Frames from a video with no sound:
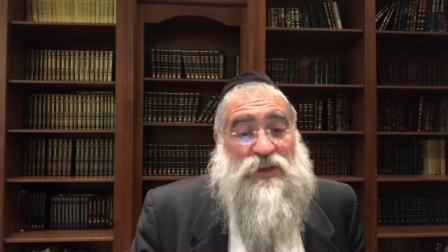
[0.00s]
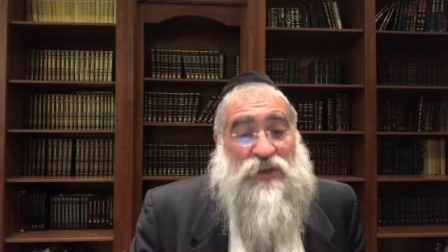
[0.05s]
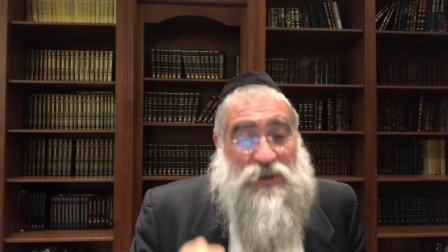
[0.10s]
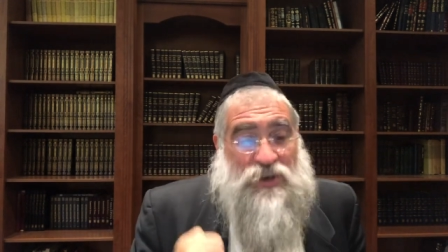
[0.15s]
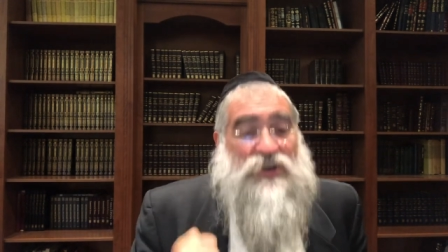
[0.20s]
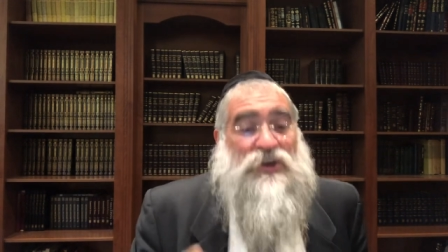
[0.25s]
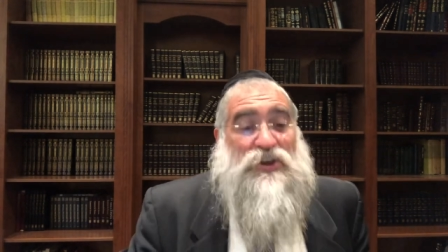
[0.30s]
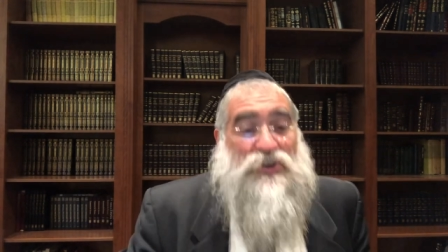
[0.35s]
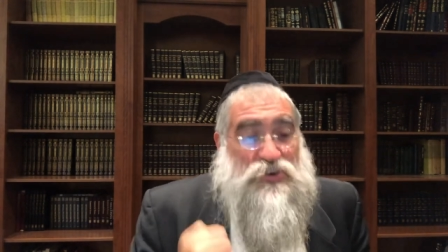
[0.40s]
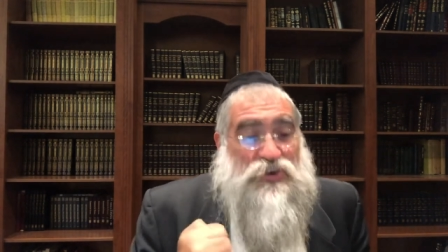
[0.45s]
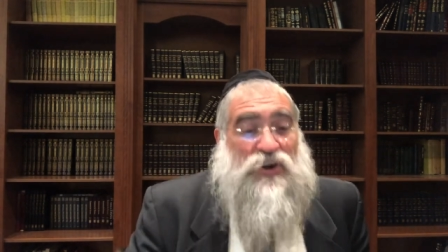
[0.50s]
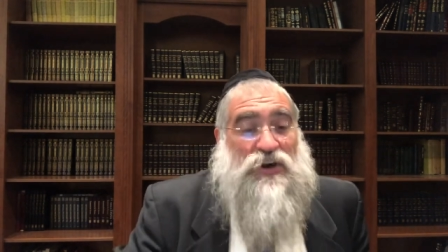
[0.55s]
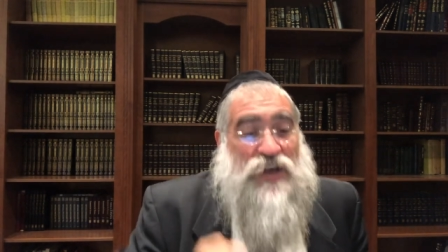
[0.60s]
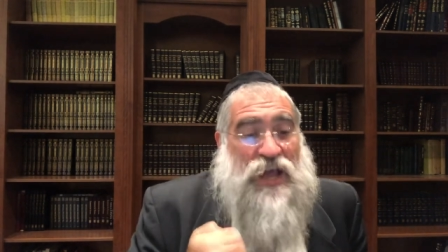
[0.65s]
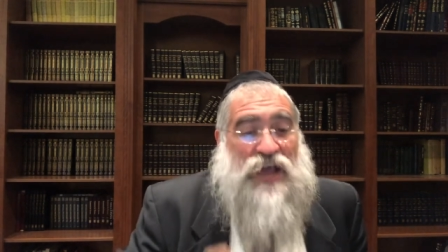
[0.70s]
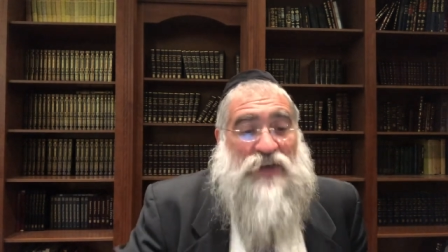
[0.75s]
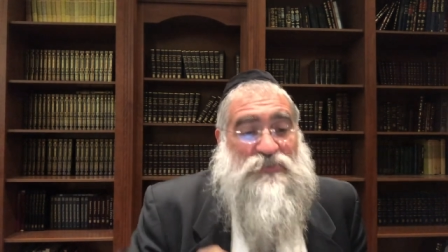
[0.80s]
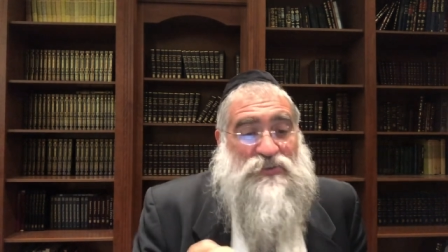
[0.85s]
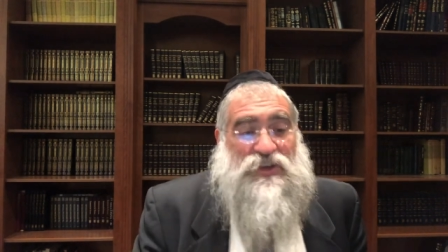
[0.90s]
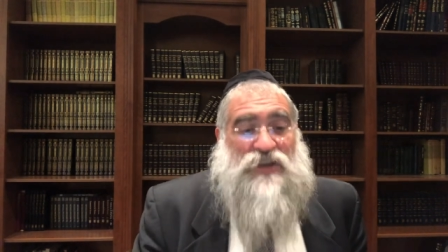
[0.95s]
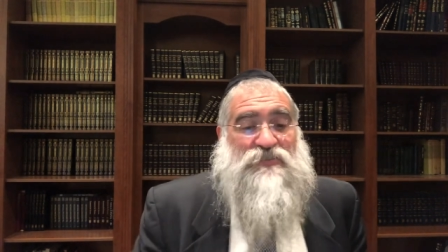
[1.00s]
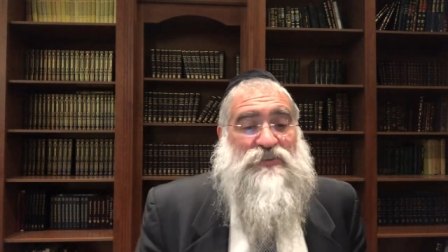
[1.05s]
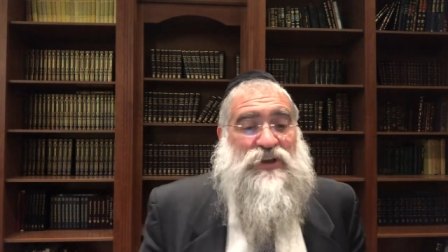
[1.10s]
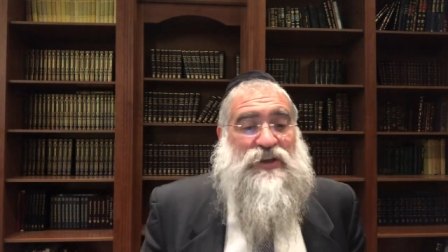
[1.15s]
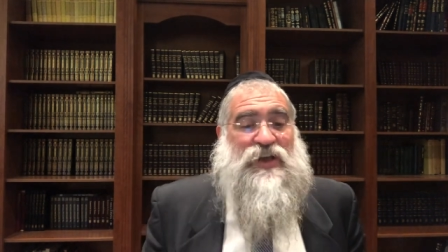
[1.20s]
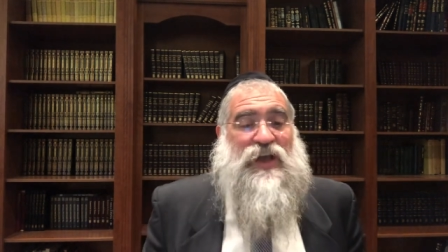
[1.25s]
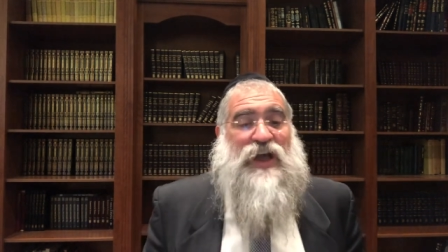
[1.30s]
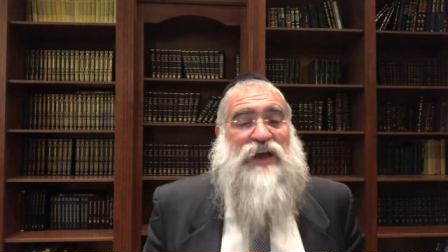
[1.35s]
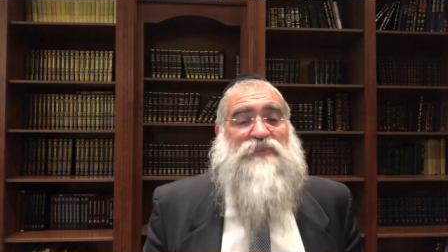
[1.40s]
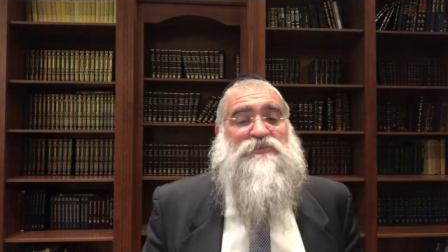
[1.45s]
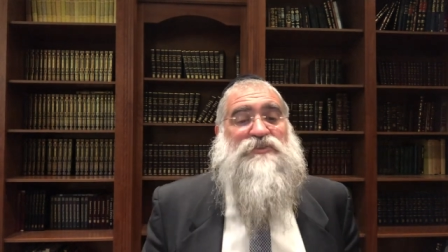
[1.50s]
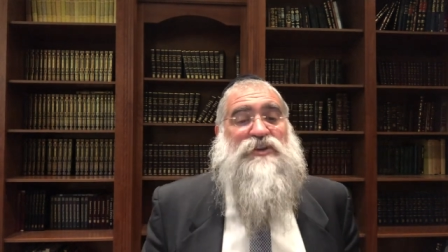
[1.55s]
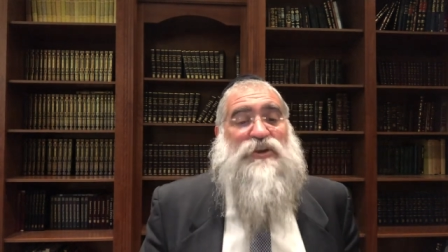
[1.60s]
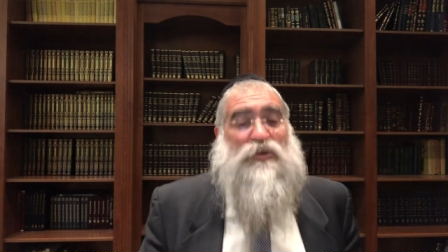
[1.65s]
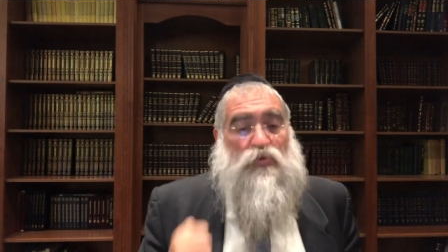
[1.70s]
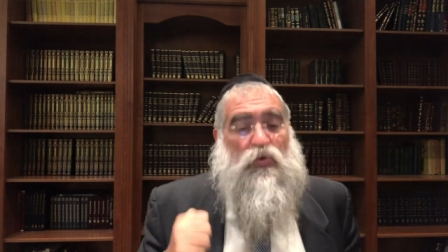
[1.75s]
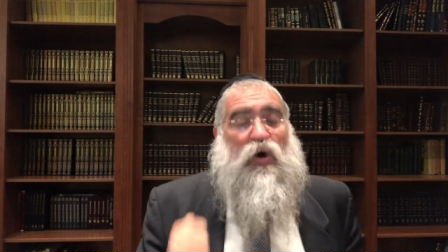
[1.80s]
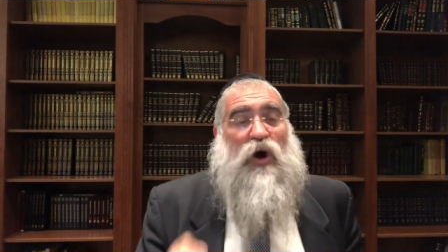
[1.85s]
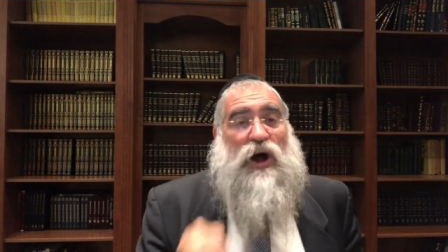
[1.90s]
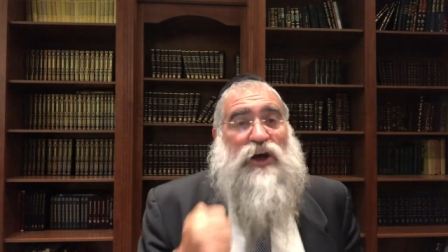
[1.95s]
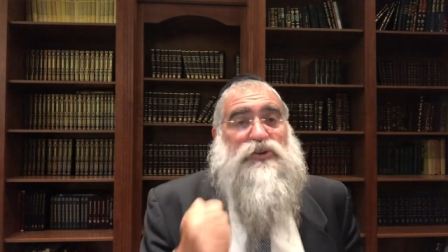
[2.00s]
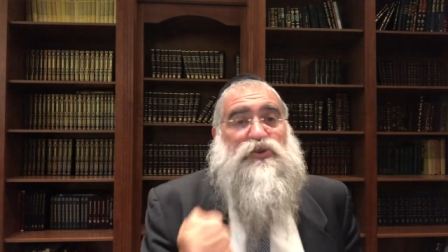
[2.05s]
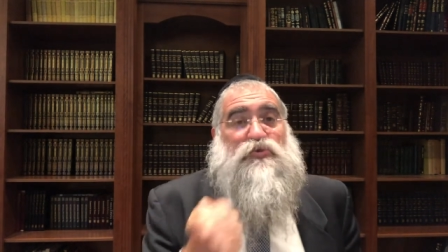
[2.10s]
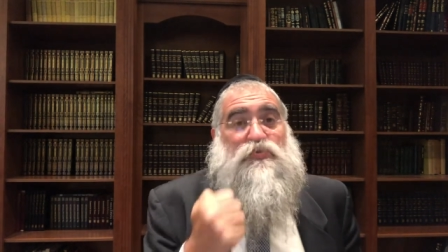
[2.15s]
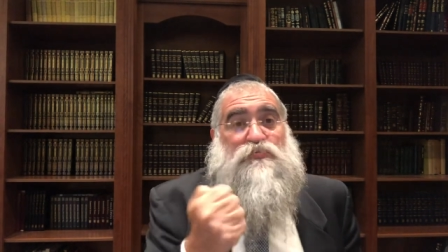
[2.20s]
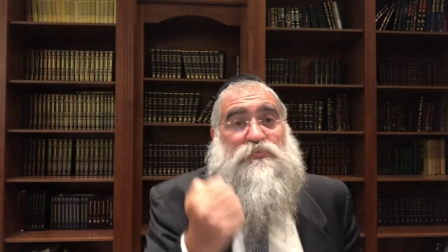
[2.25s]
you're going to have to give an accounting why you